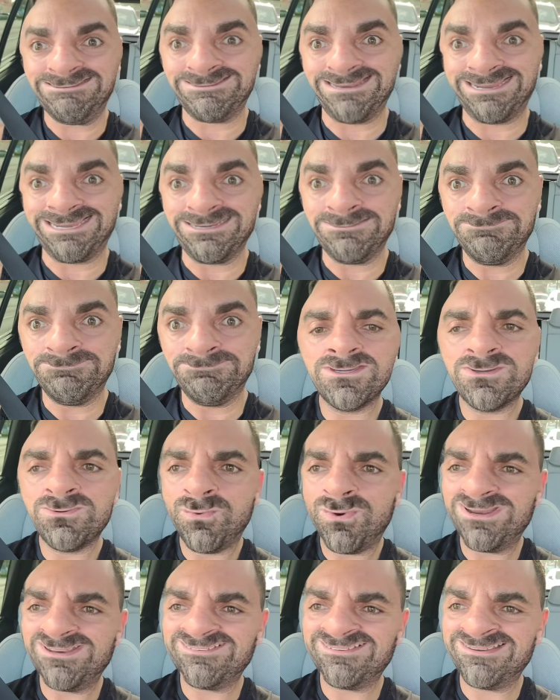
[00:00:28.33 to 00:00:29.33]
Wait a second.
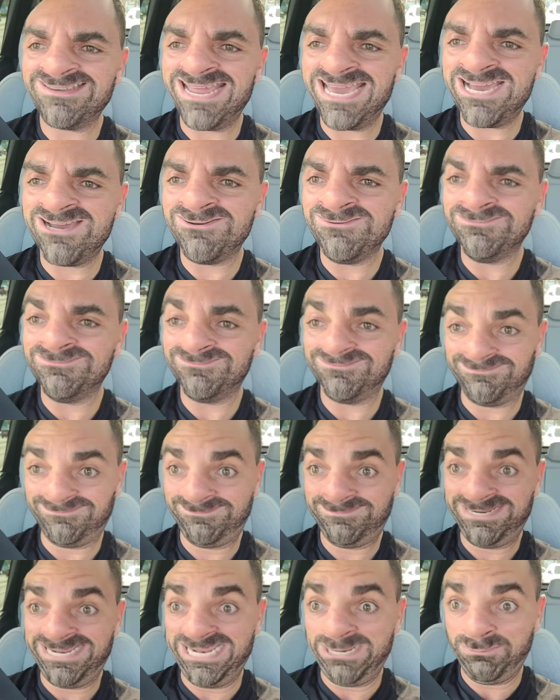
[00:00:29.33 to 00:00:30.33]
What is it now?
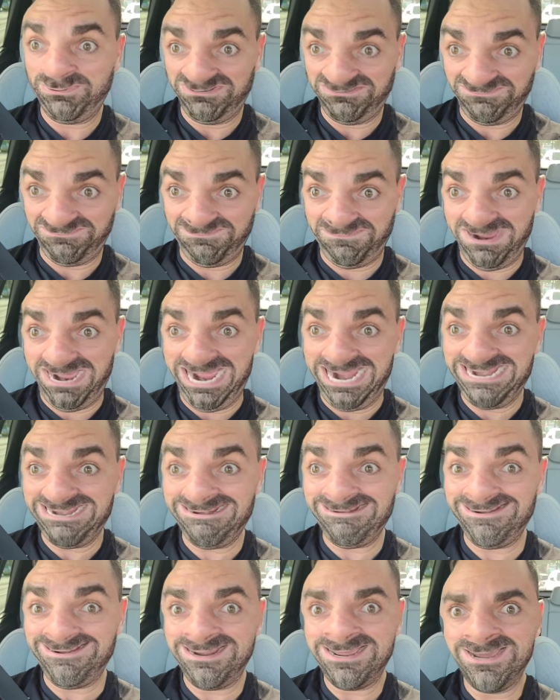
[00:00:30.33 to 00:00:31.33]
He was
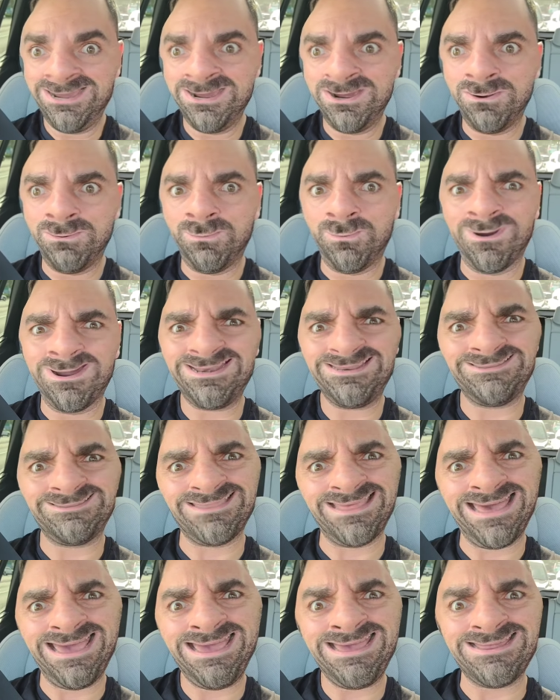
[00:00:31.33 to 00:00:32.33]
fired? What
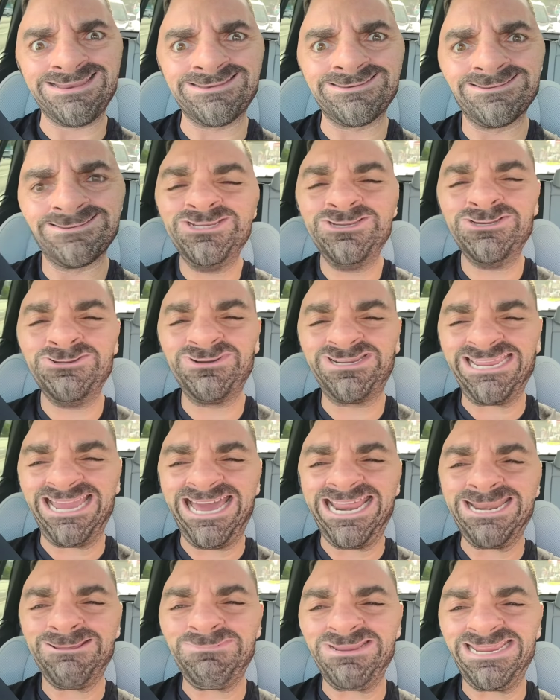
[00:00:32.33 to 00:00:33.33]
is that? You
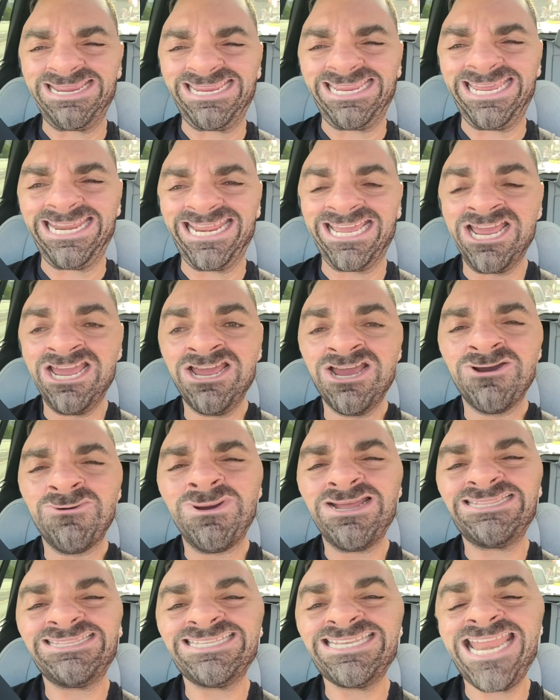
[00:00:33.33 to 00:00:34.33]
gotta be kidding.
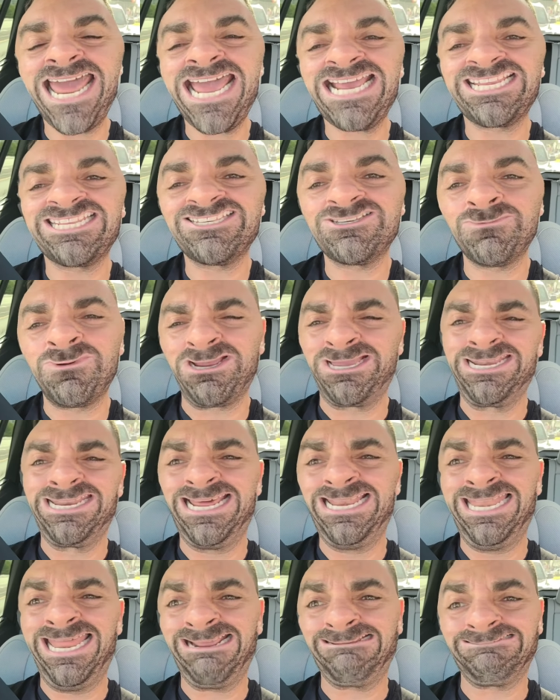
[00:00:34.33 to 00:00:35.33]
What's next? We're
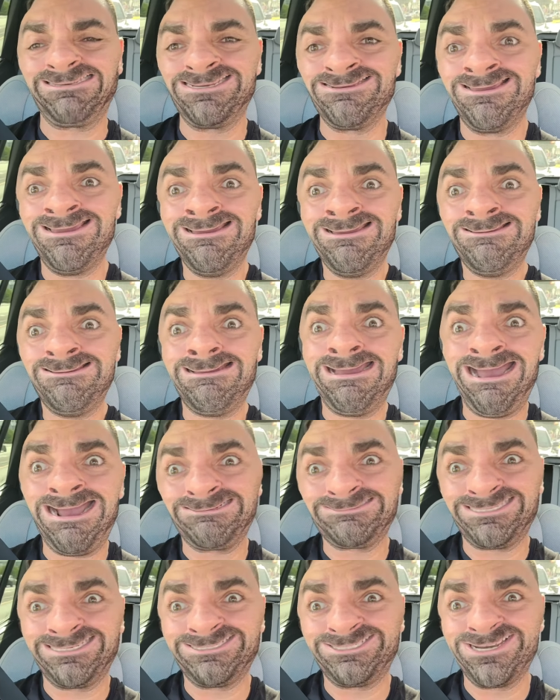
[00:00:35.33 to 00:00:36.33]
gonna elect an
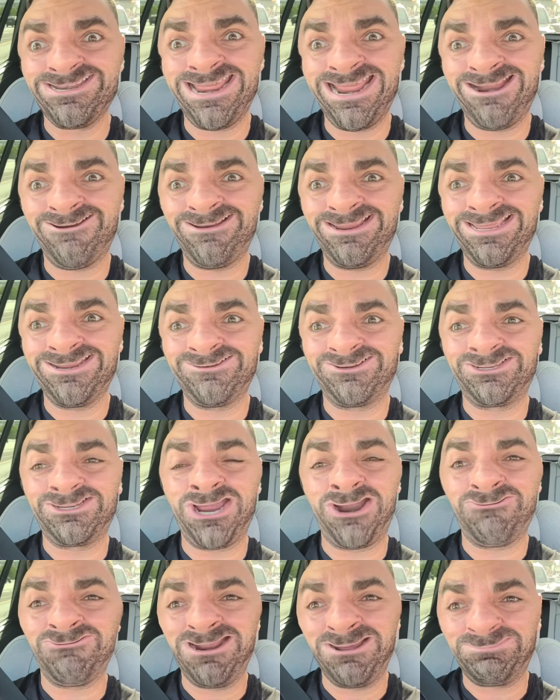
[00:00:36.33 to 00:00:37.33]
octogenarian
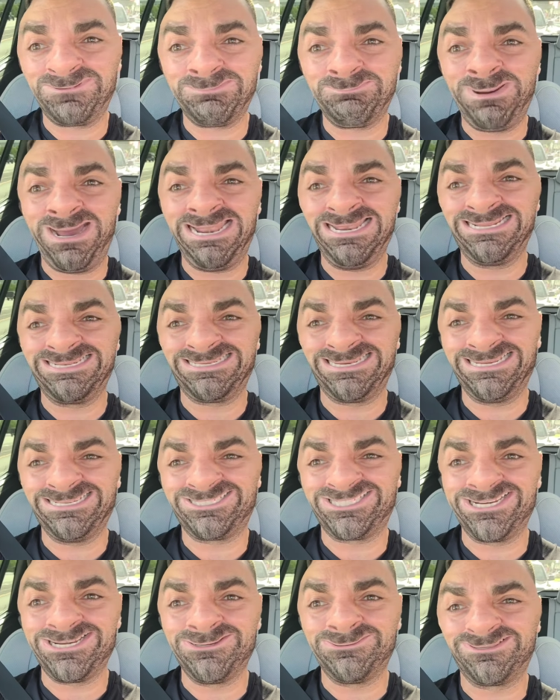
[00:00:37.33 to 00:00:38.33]
corrupt
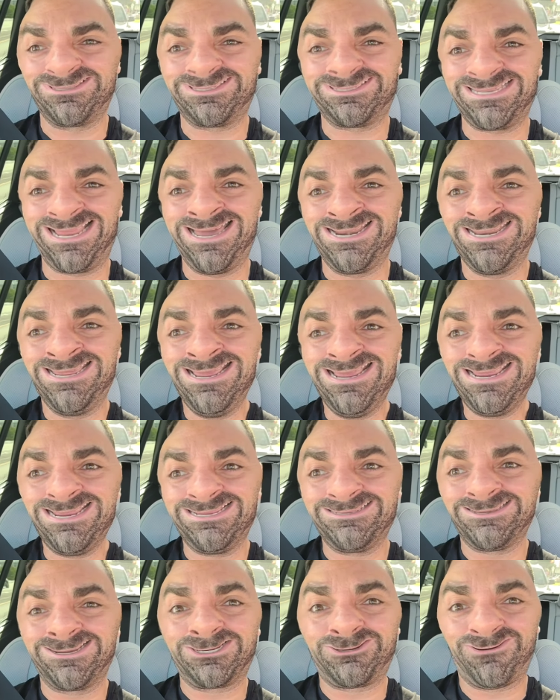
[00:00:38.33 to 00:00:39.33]
politician whose son
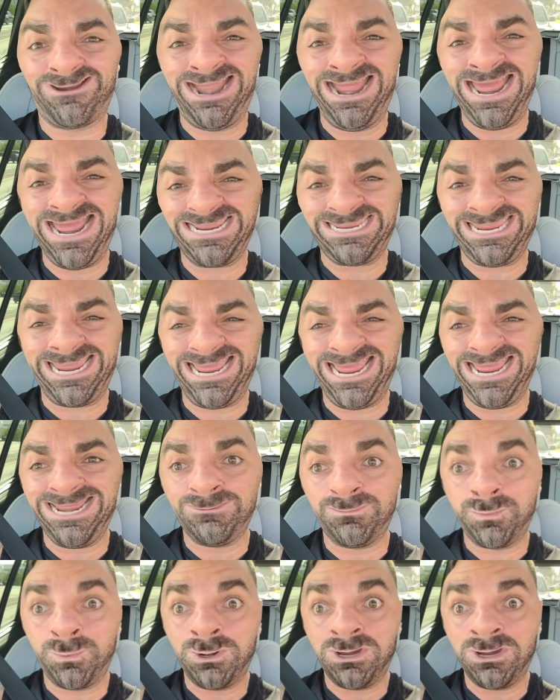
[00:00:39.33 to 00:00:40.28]
is a crackhead?